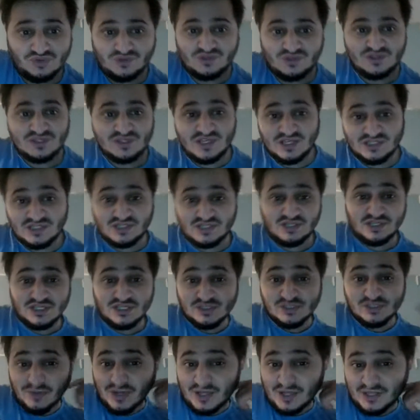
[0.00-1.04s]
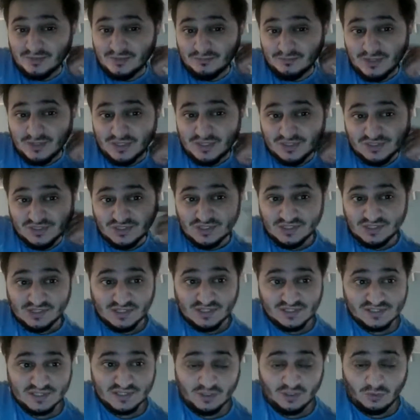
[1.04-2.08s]
There's actually a smart meter in
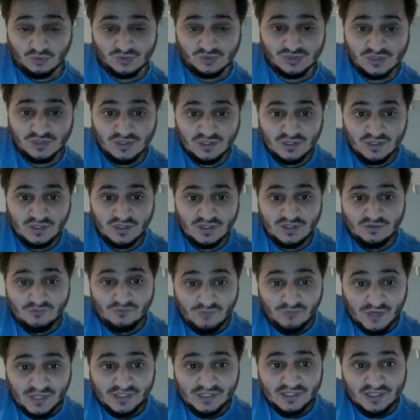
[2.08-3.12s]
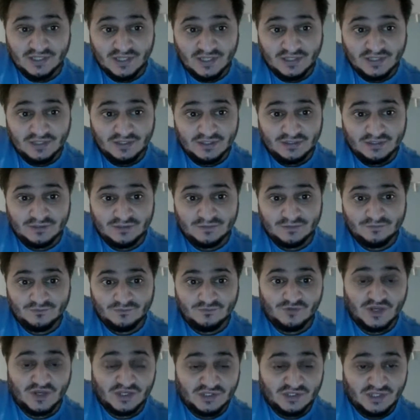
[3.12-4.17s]
this house, radiating
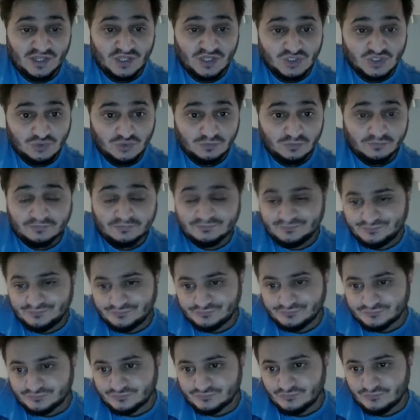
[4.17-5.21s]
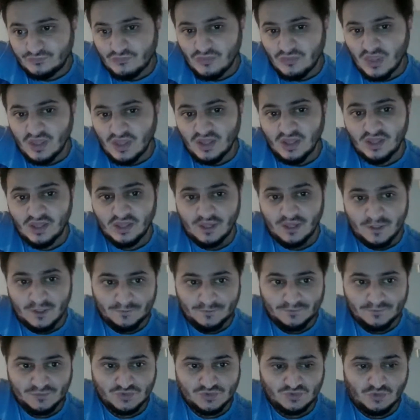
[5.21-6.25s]
radiation.
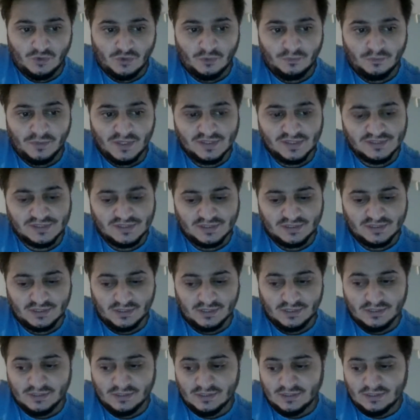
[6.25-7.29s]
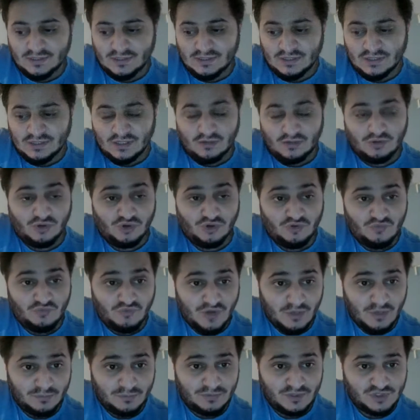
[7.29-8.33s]
So basically, I'm going to
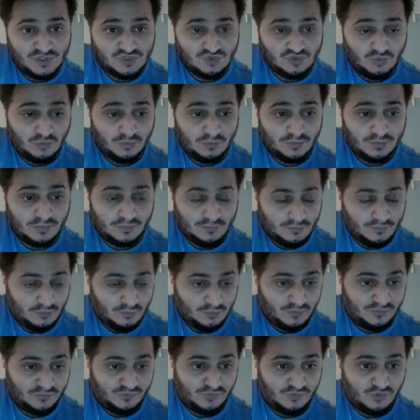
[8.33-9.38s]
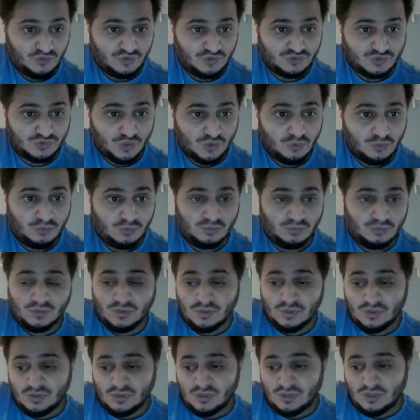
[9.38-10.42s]
wrap this up. But before I do,
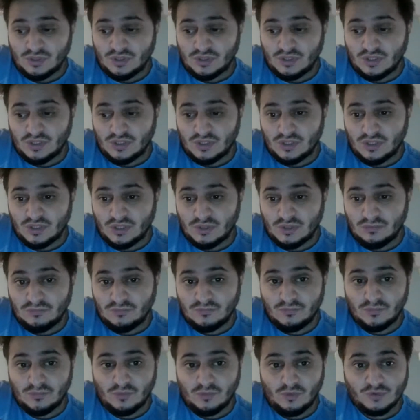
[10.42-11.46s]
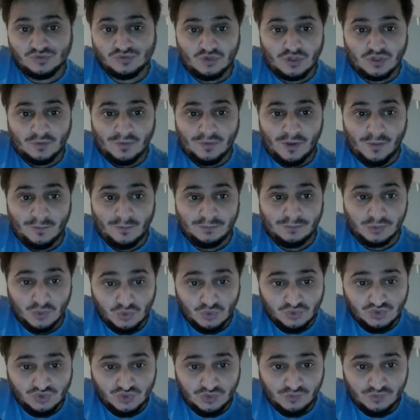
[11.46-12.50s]
I want to talk about
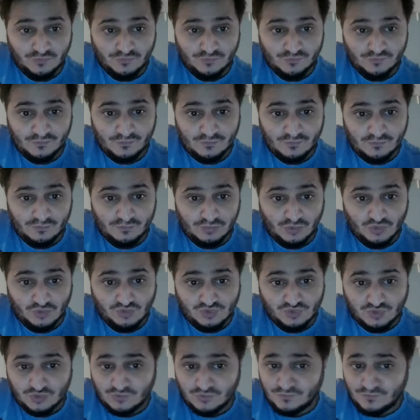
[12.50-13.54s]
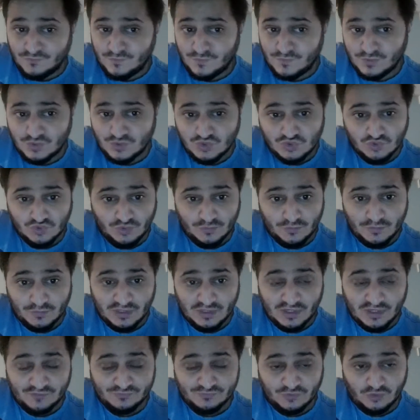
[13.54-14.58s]
Bluetooth. Bluetooth shouldn't be
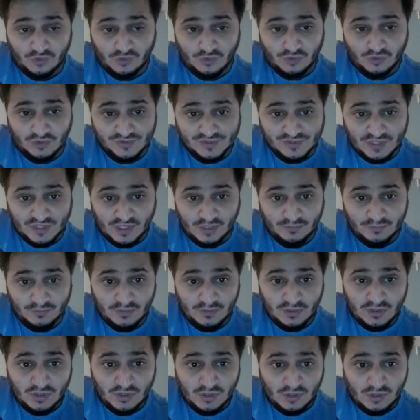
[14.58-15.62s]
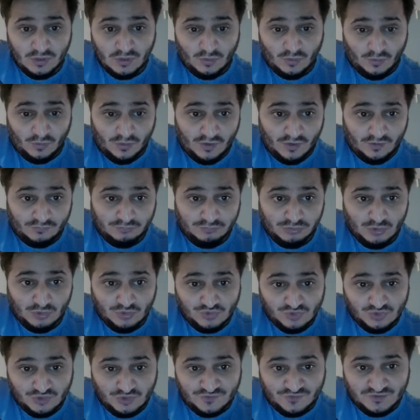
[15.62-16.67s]
left on all the time. We have
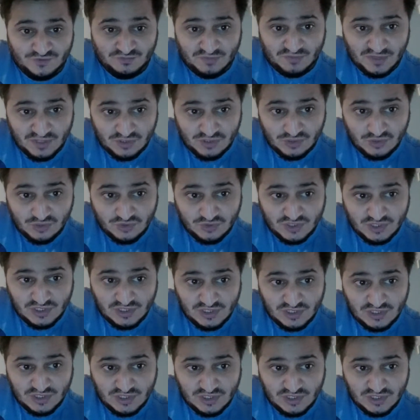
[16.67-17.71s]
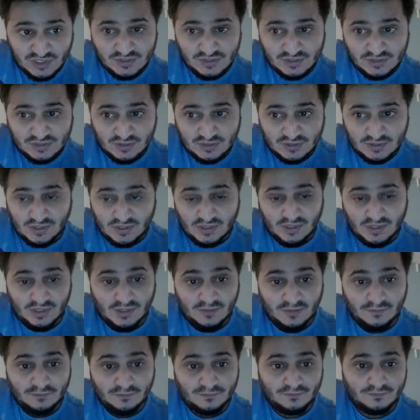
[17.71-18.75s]
Bluetooth speakers these days.
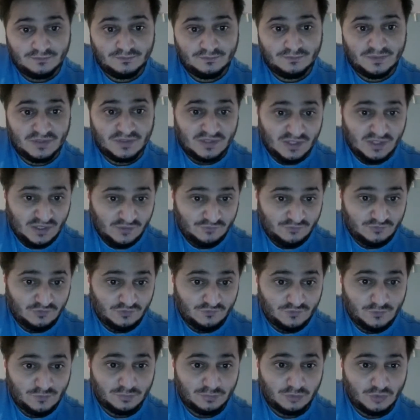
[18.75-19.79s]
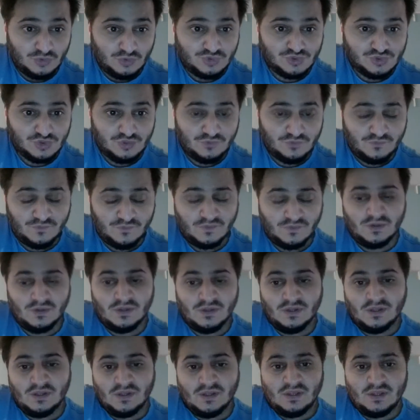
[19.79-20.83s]
Be careful of your Bluetooth.
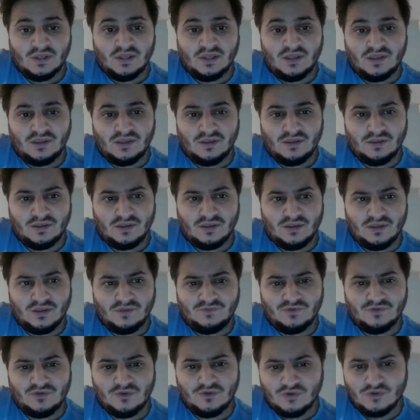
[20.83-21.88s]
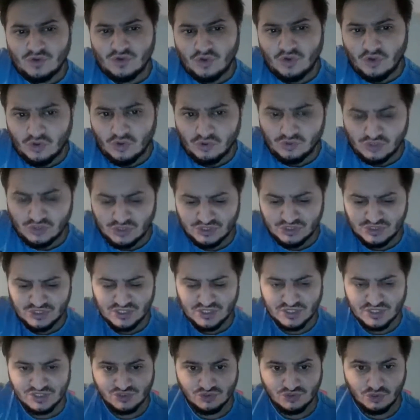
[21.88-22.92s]
If you recall,
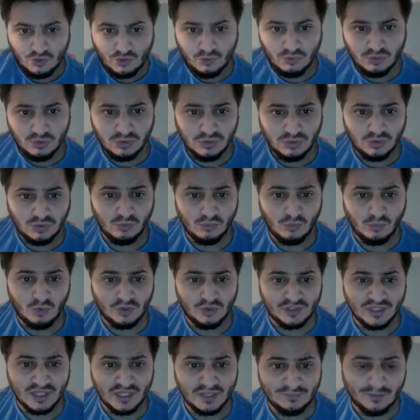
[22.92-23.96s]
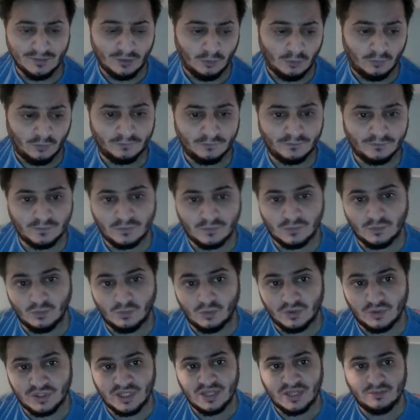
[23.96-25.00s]
years ago, what came out?
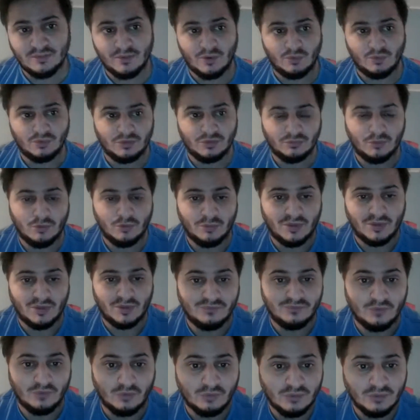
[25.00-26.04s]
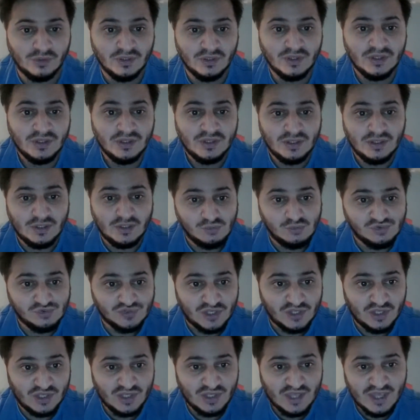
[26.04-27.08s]
What came out with a mobile phone? It was
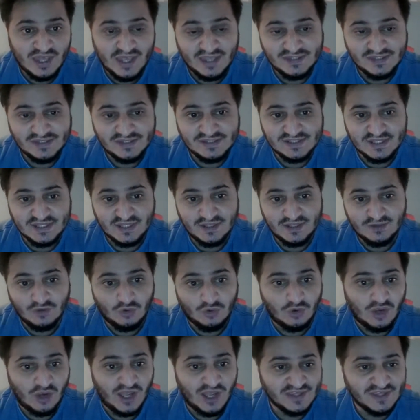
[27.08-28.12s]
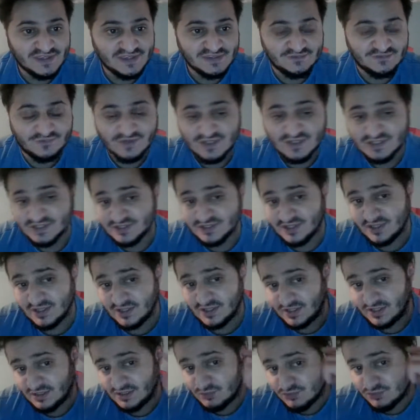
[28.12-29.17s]
a headset or hands-free set,
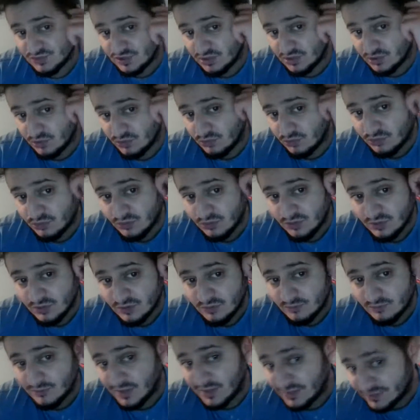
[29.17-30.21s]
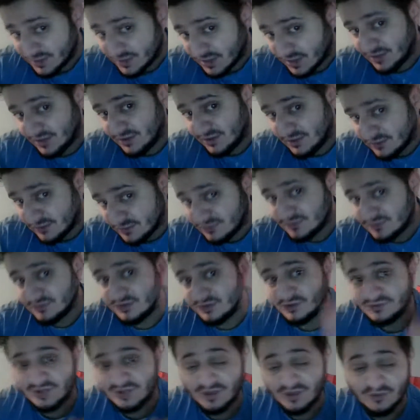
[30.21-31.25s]
and it was a little, mind the hair,
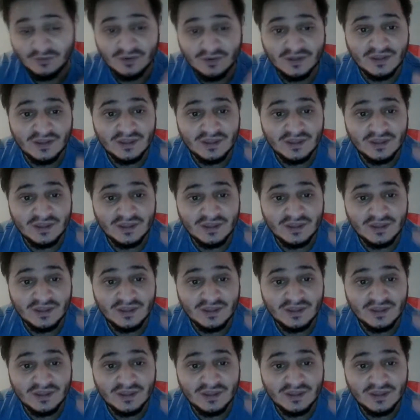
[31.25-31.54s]
lockdown.